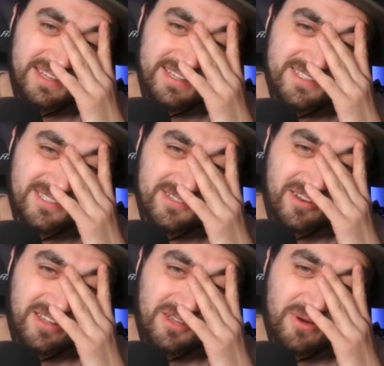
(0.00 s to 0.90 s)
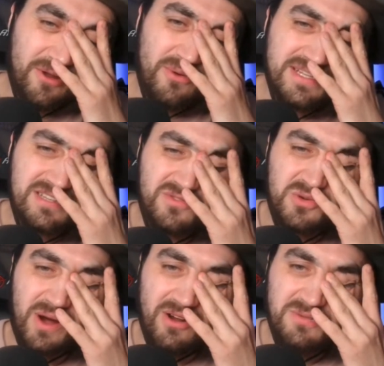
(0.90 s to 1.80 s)
So lucky. What a waste of 2
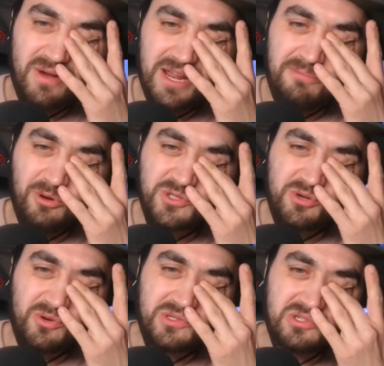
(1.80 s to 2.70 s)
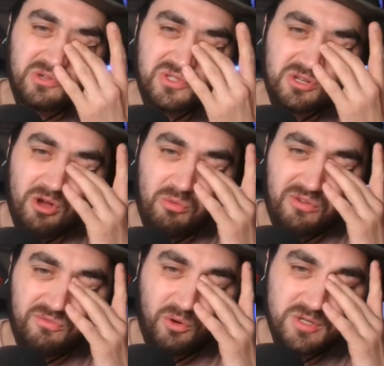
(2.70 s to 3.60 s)
hours, Mike. Portugal were so slow. We're
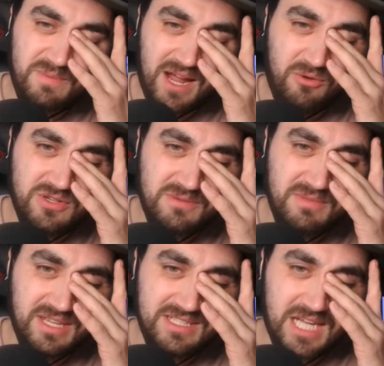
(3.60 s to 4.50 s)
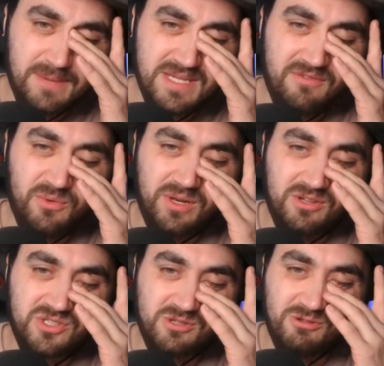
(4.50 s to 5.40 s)
forced backwards a million times. Everyone
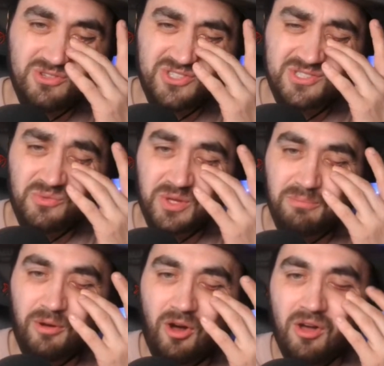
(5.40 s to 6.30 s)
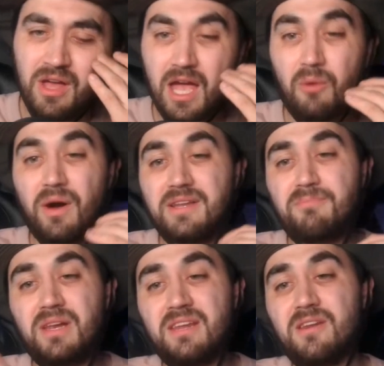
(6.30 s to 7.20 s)
looks clueless with the ball. And why did
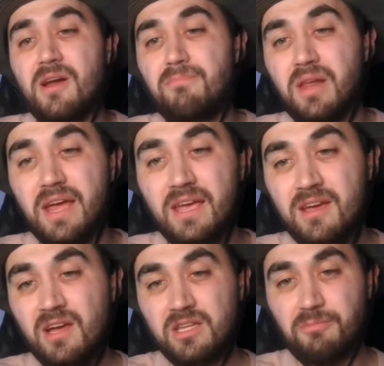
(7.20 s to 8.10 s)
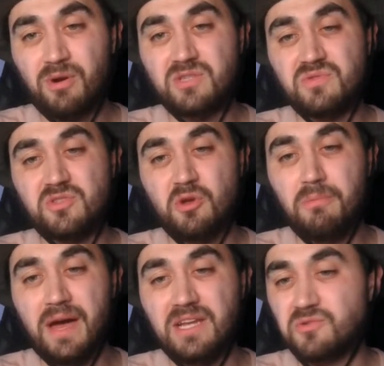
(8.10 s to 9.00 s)
Palhinha not play? The press was so
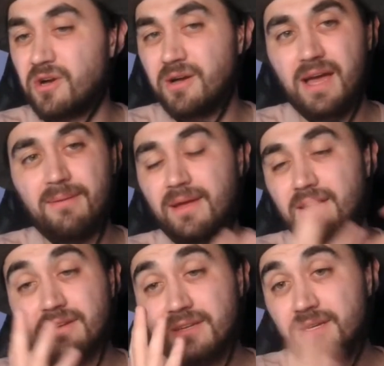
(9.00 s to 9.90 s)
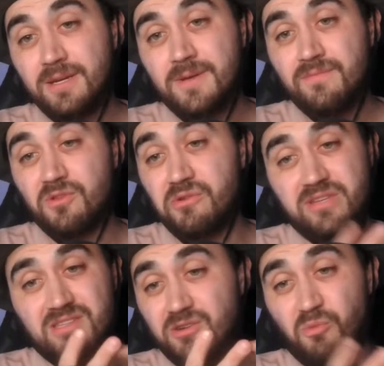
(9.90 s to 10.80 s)
bad as well. I mean, Luis,
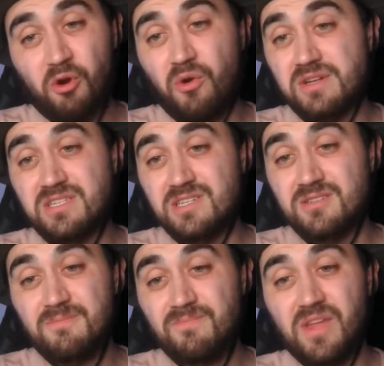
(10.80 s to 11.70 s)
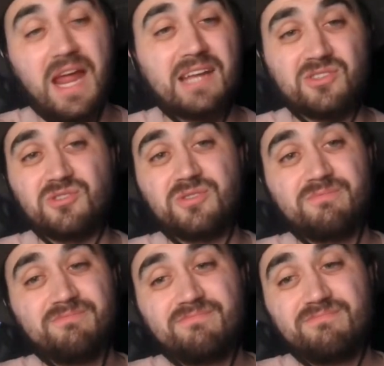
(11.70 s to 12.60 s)
there's more questions than answers.
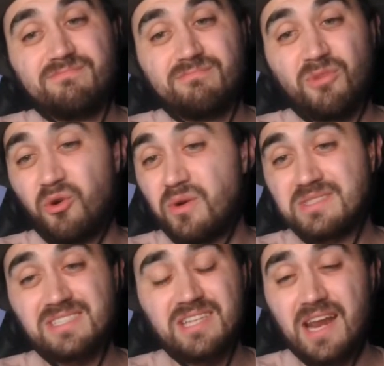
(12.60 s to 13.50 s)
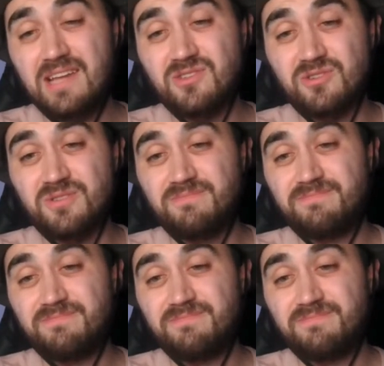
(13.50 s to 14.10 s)
More questions than answers.